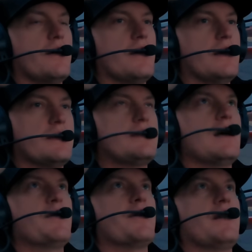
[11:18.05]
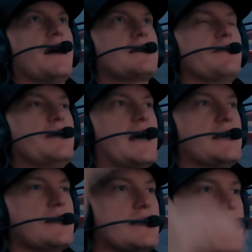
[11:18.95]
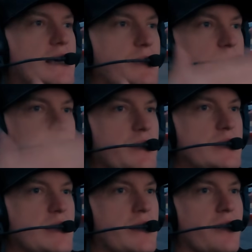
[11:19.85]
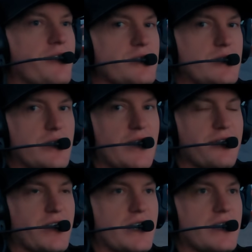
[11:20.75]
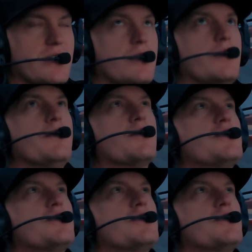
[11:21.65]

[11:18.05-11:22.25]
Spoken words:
in the summer, it'll actually be nice because it keeps some of the sun off you, so you have like a little bit more